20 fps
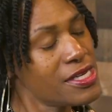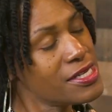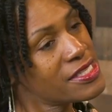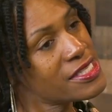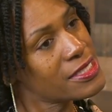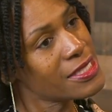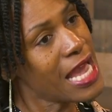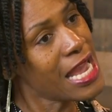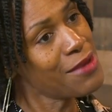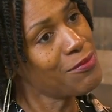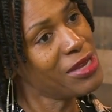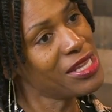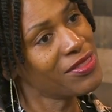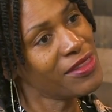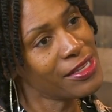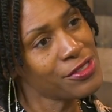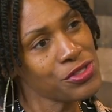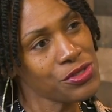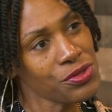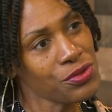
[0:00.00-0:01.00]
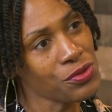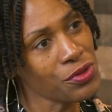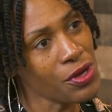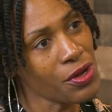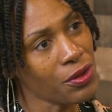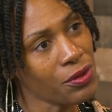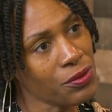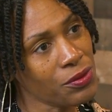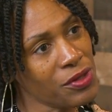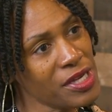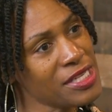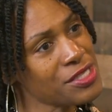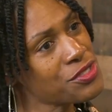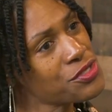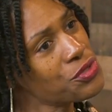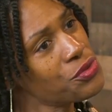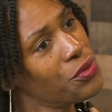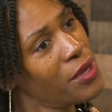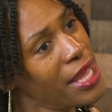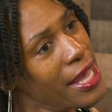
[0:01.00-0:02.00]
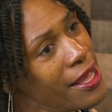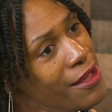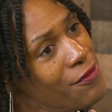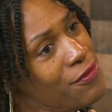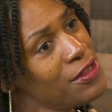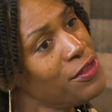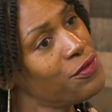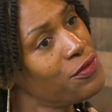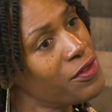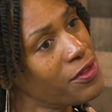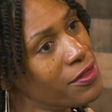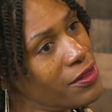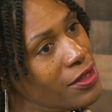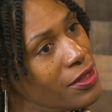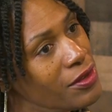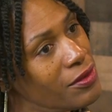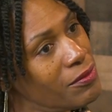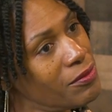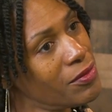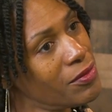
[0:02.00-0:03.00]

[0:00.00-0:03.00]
the assignment that you know is too heavy for them.